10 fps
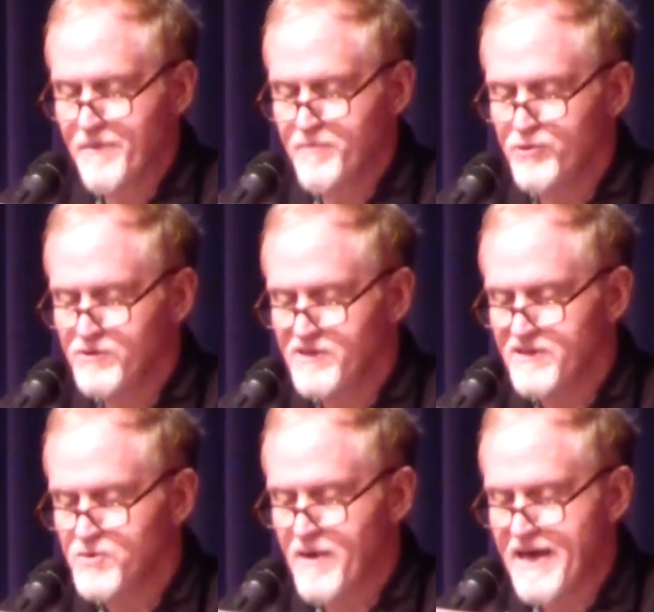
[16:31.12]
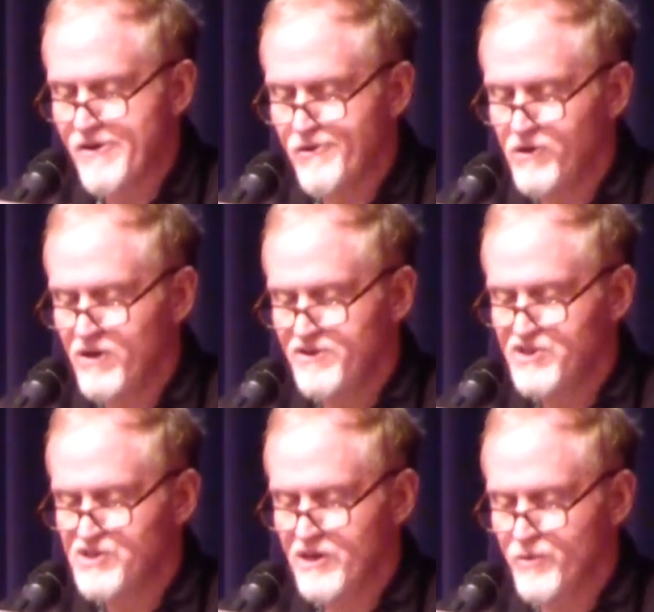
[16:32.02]
The building's pale,
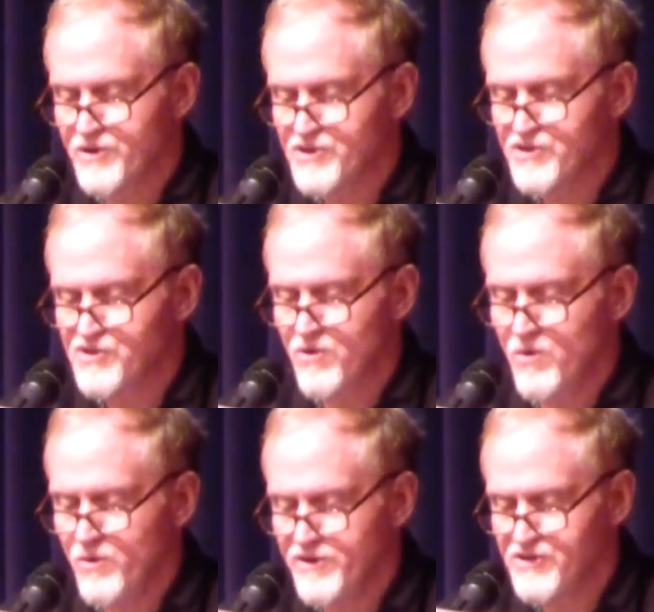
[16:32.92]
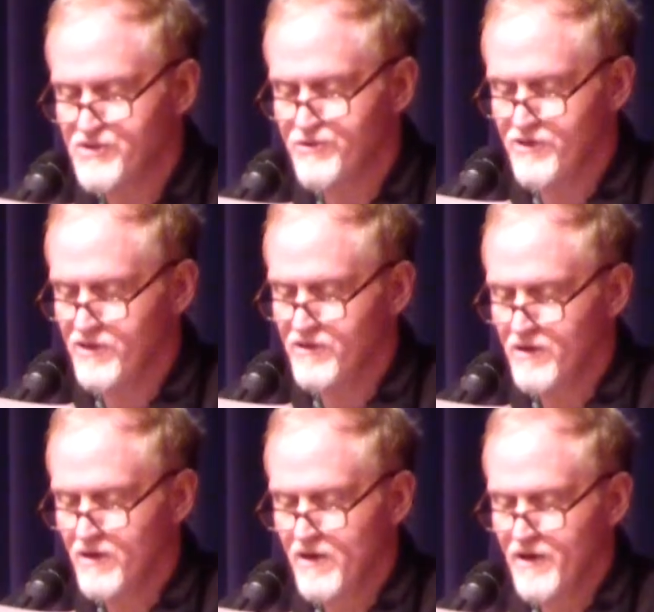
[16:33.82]
undistinguished stone is sooty.
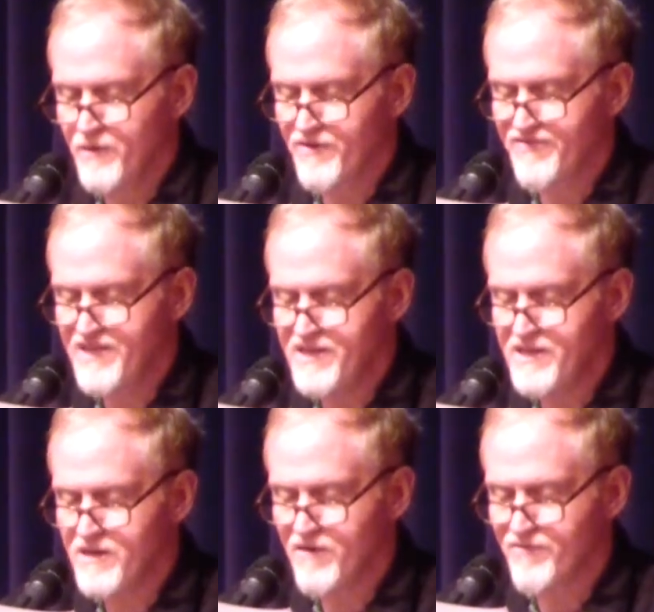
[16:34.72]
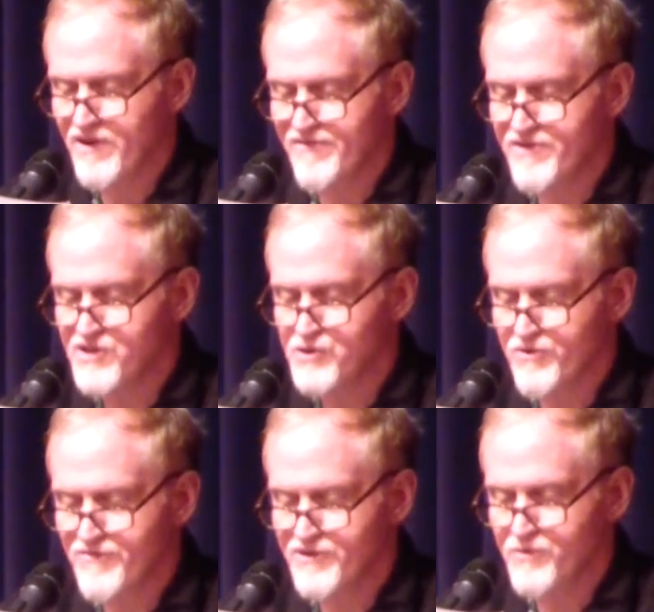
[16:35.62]
Graffiti cover every
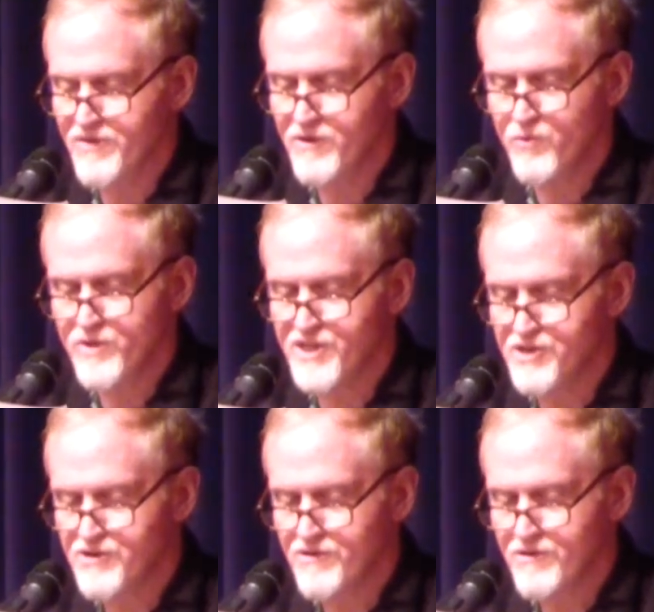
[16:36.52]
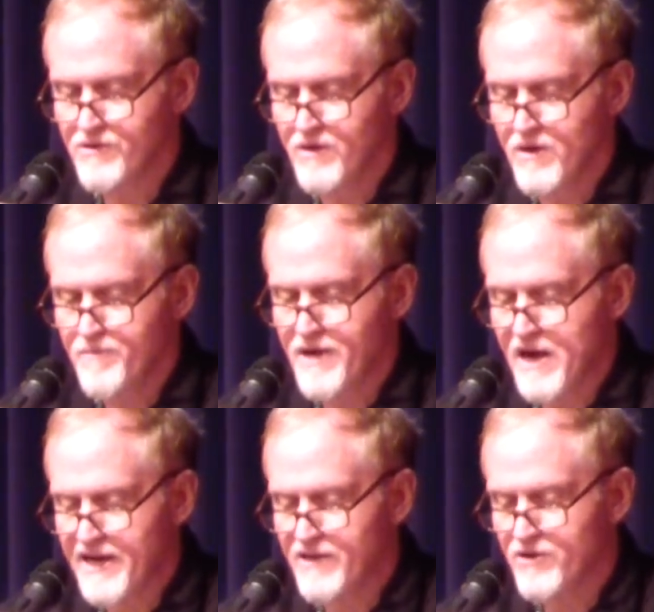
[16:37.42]
surface within reach.
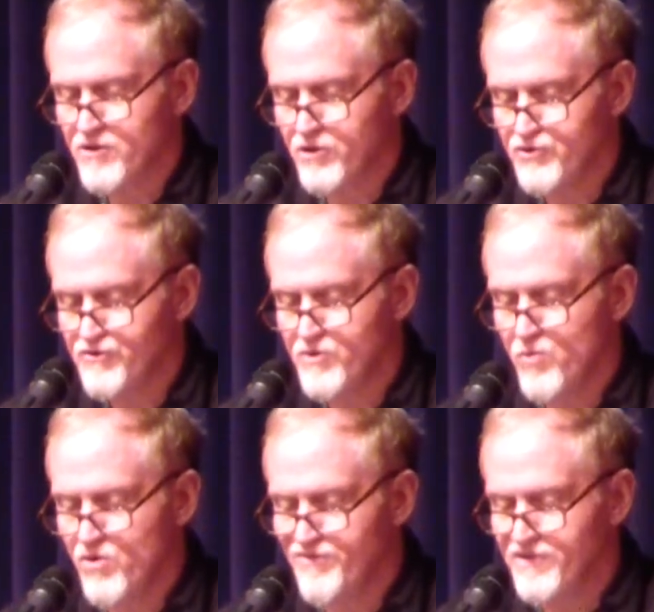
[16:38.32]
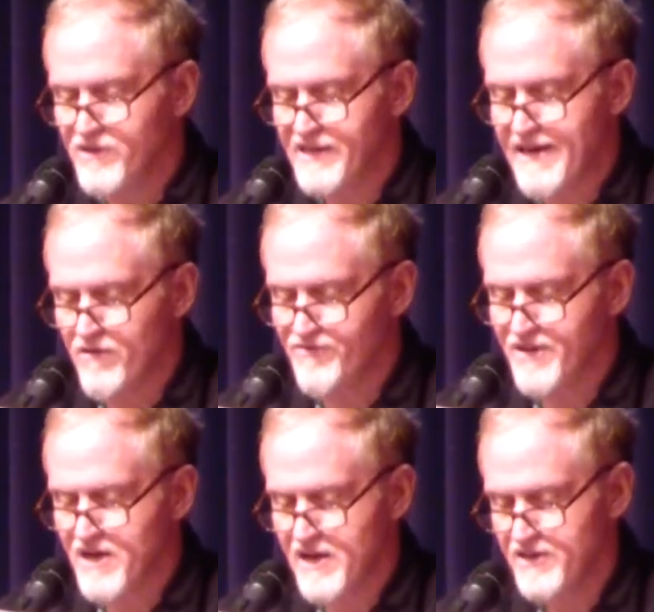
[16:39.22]
Behind their closely woven,
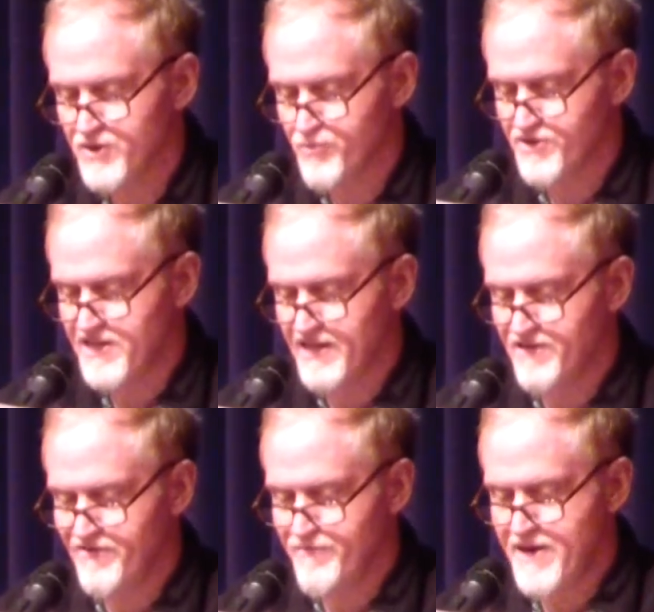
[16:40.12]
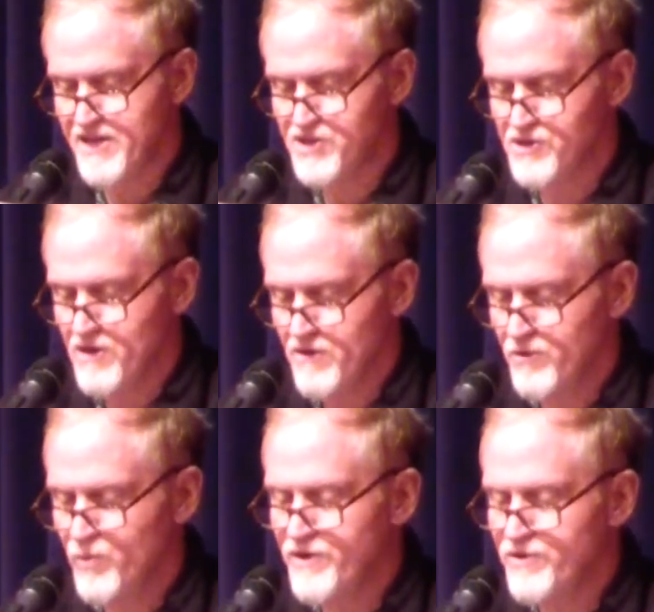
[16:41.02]
galvanized, protective mesh,
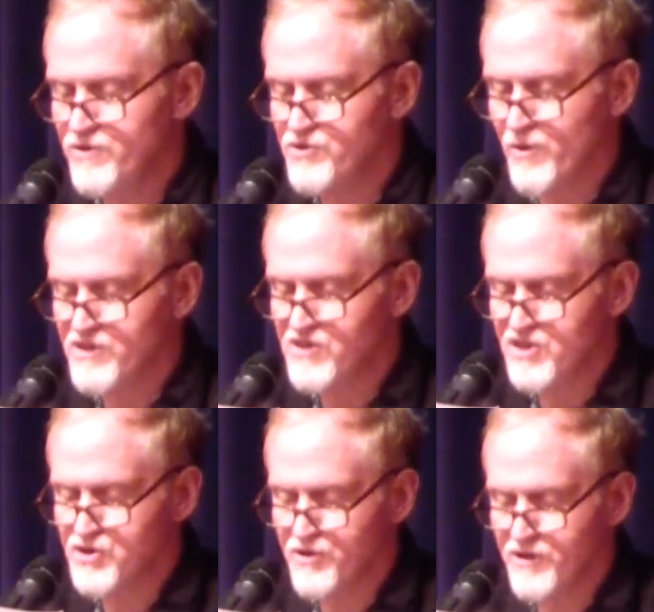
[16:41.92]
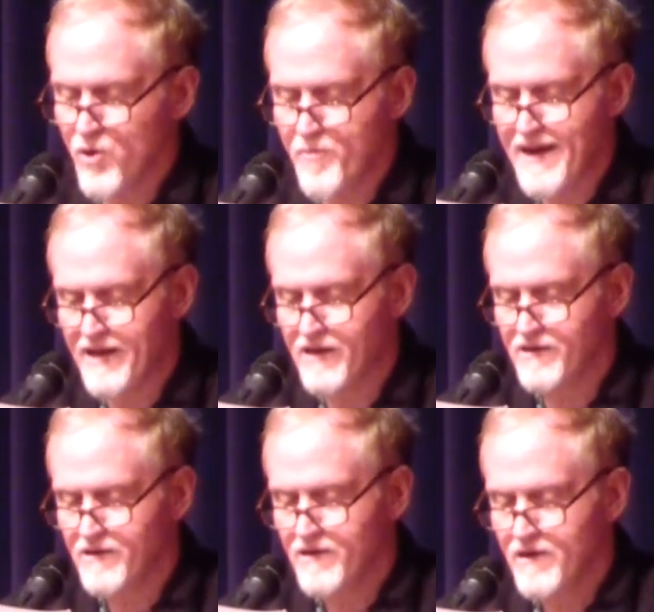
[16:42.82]
the windows are essentially opaque.